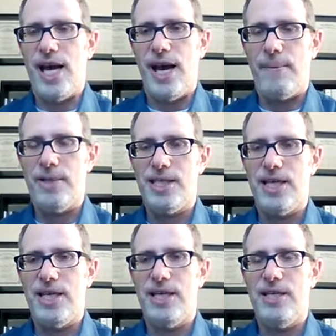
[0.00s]

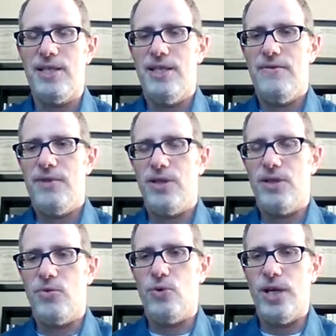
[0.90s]
appetite,
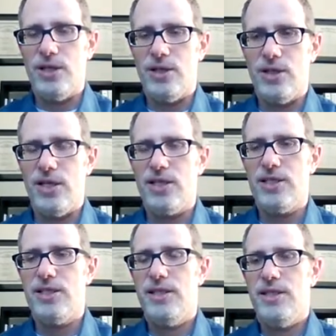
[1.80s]
weight
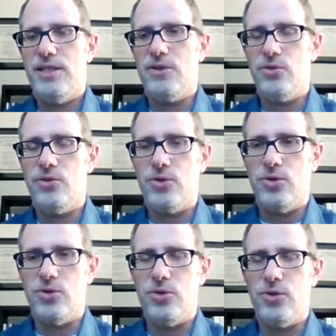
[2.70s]
loss, loose
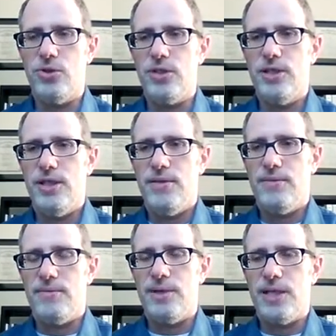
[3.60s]
stools.
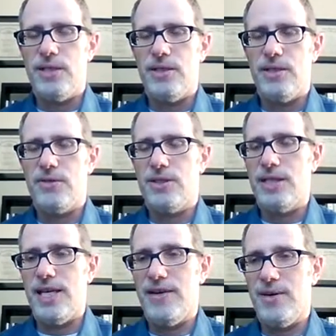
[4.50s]
But,
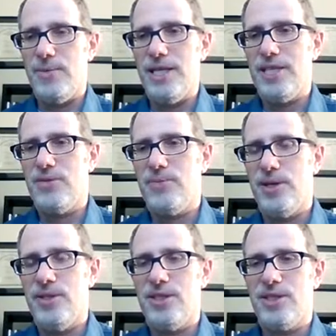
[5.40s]
not everybody
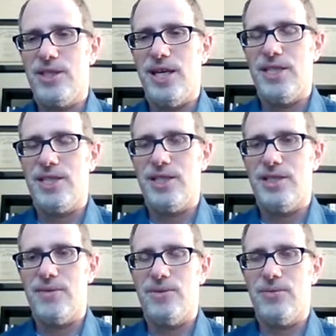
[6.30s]
experiences classic
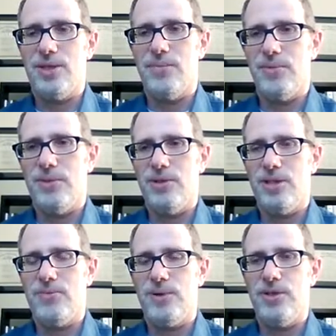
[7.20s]
symptoms. Some people
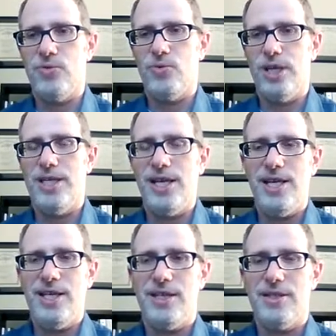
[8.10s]
experience weight
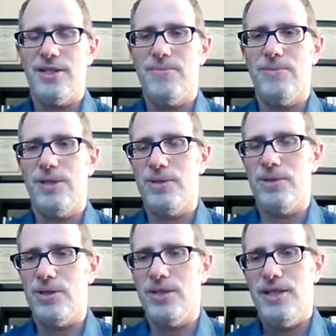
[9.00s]
gain. Some
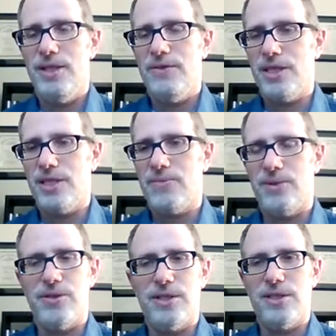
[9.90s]
people
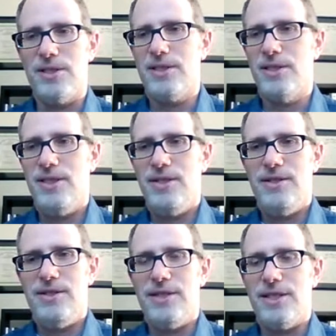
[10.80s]
experience,
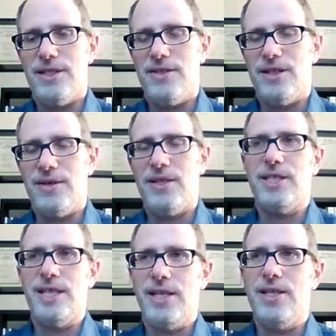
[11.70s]

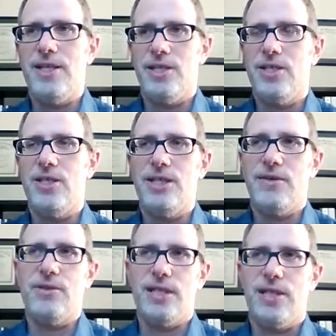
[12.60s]
skin conditions, I
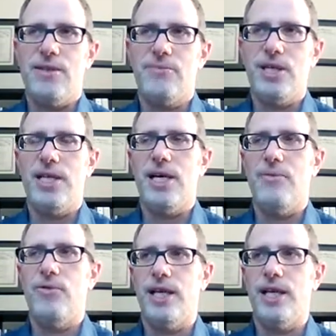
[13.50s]
would say, are pretty
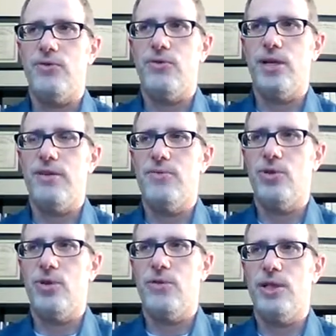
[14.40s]
common with like Graves,
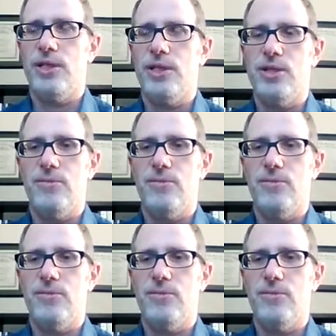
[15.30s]
more related to the